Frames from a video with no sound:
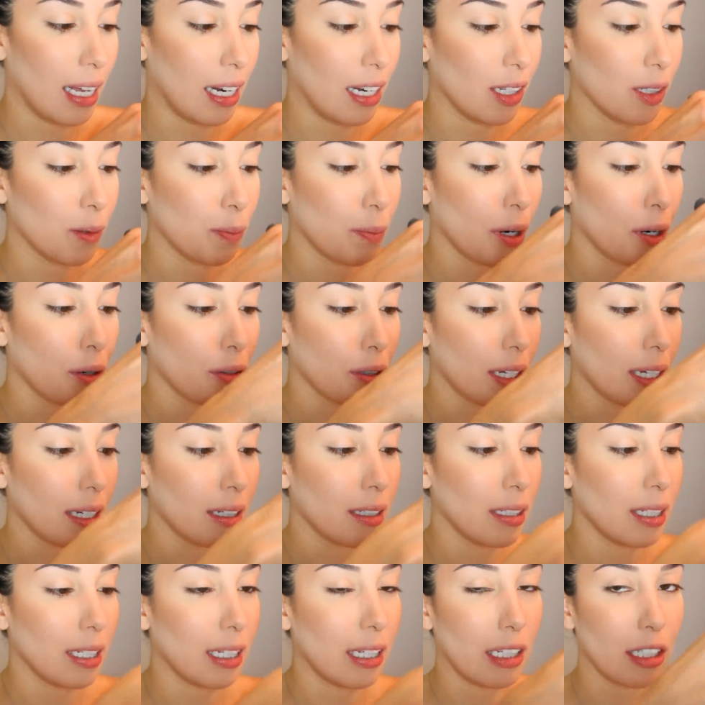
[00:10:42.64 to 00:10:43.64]
It is
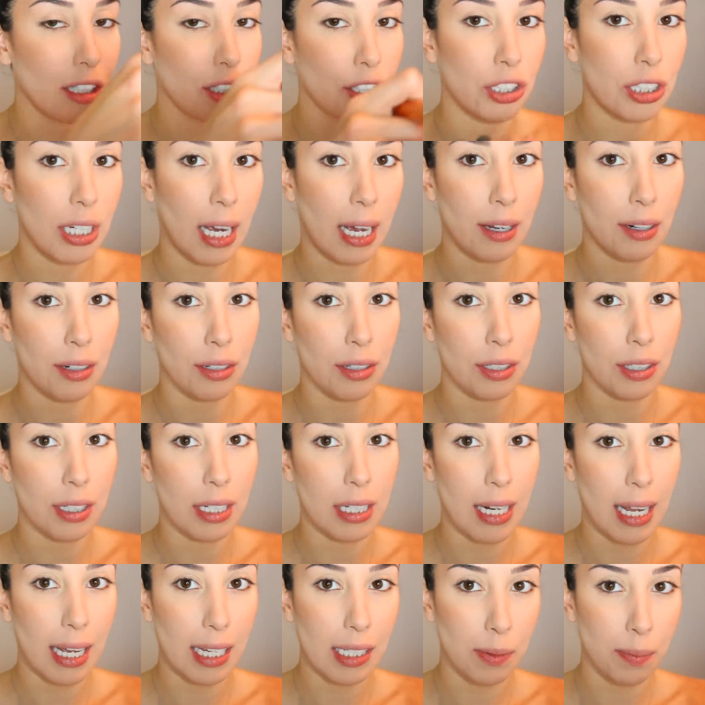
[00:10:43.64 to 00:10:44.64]
broken, it is
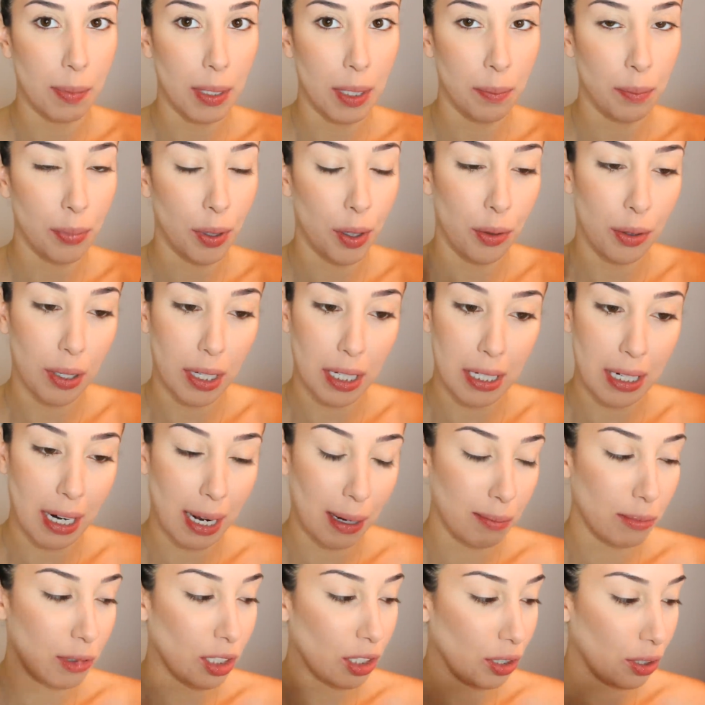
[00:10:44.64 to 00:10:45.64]
shattered, it has been broken.
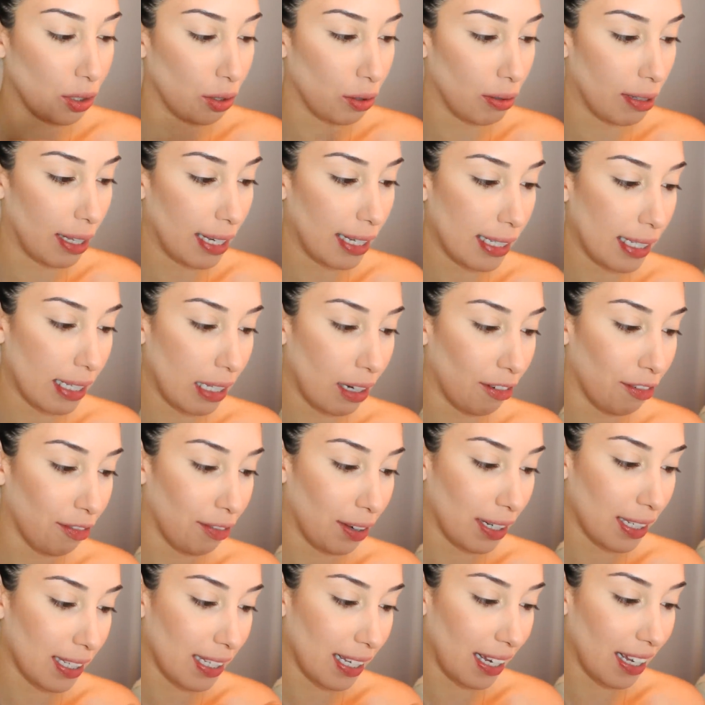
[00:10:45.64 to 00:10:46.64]
I'm just too lazy to
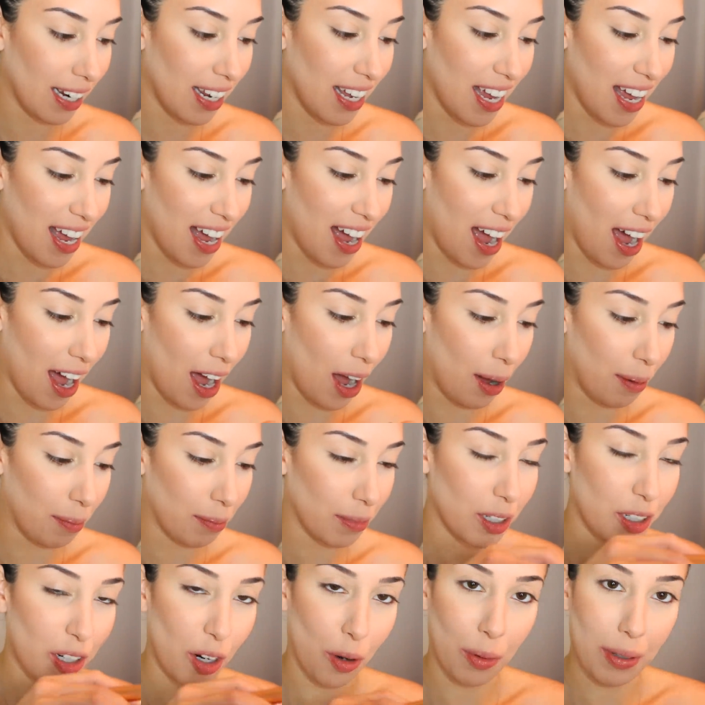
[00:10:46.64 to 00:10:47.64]
fix it,
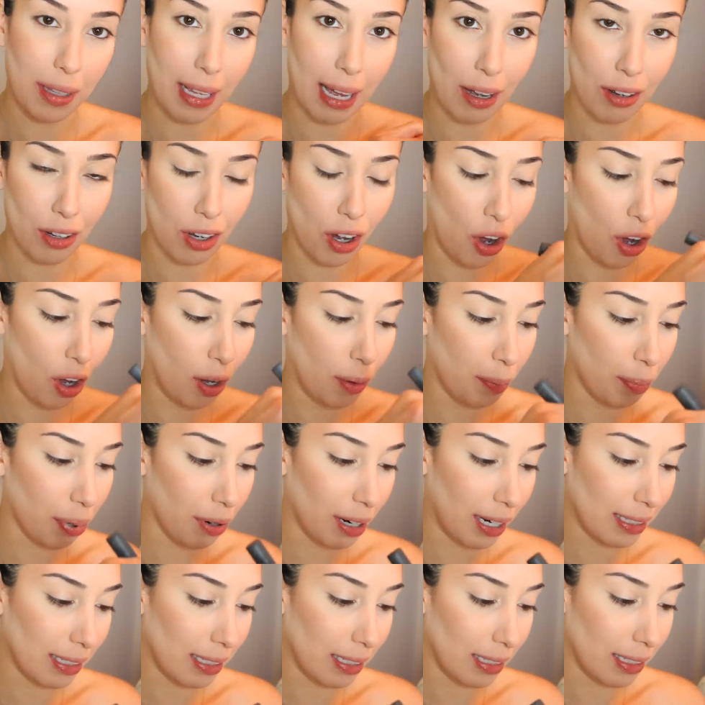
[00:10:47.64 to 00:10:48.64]
you know, with alcohol and
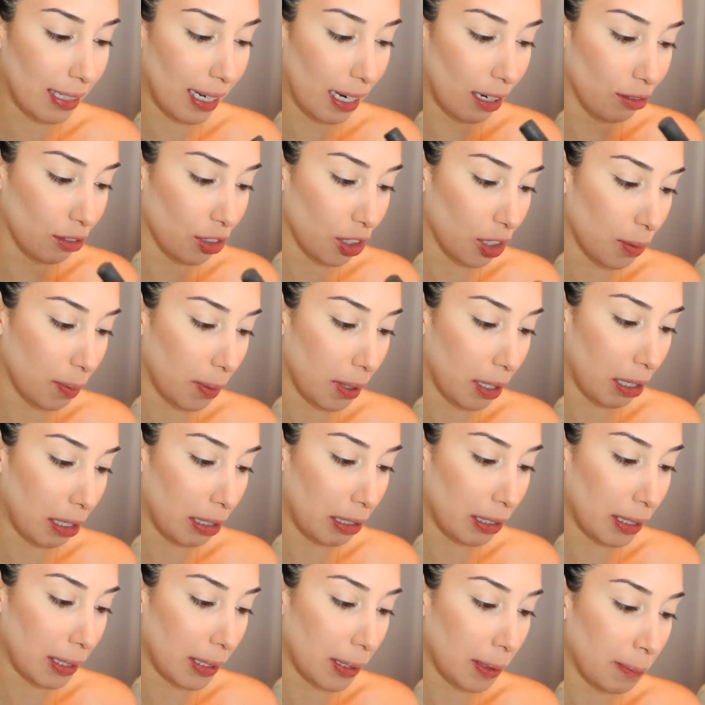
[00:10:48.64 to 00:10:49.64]
press it down, just
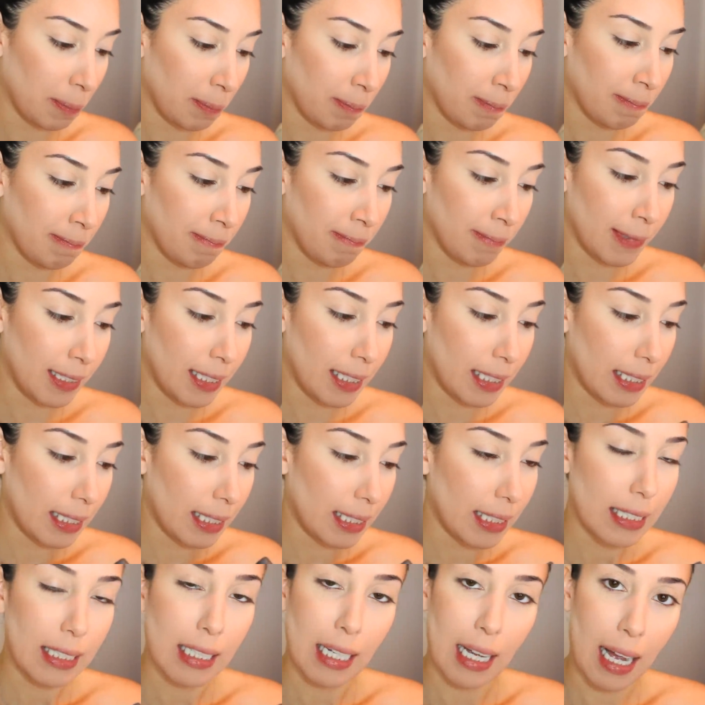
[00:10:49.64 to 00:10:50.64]
because
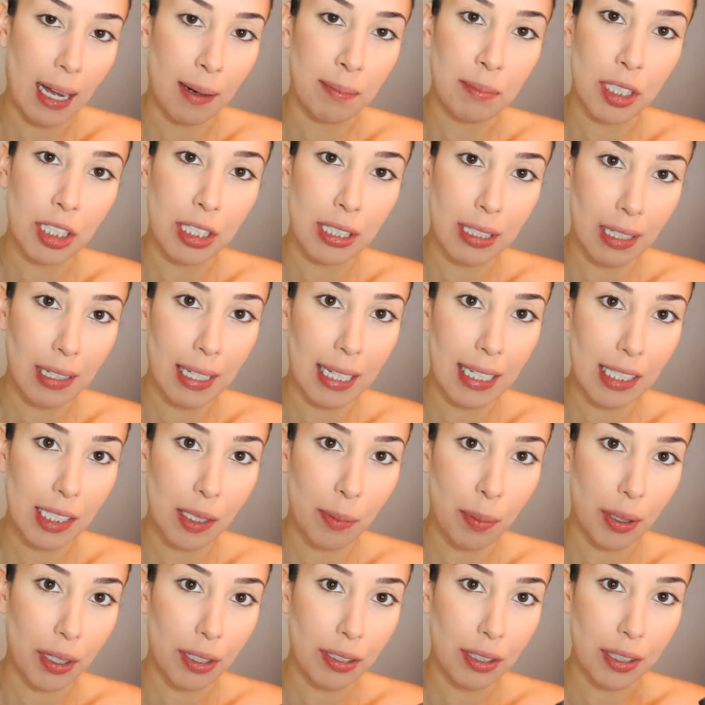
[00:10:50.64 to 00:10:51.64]
I'm just a
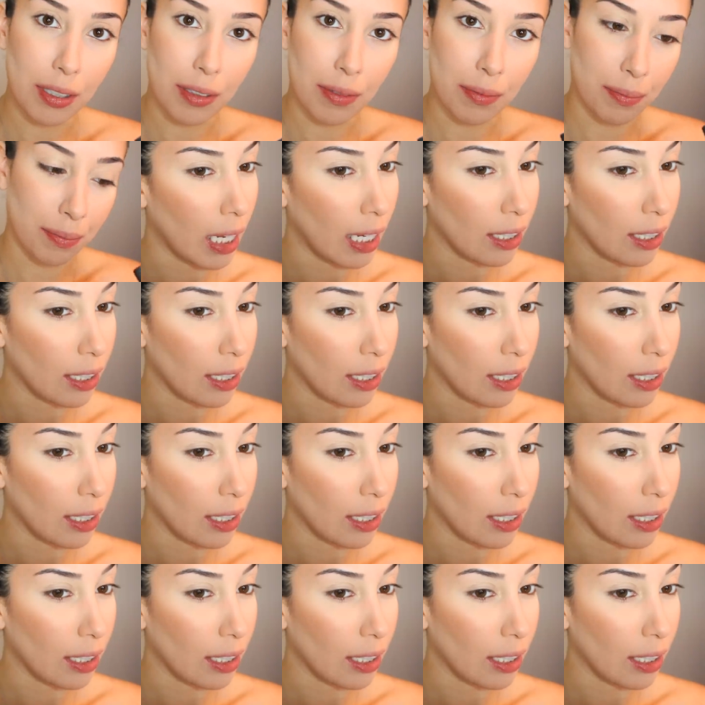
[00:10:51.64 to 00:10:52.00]
lazy person.